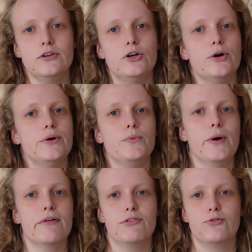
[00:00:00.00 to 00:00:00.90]
go and
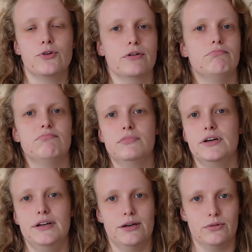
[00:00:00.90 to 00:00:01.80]
wear it for
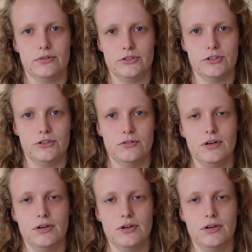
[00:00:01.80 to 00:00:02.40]
an hour or so.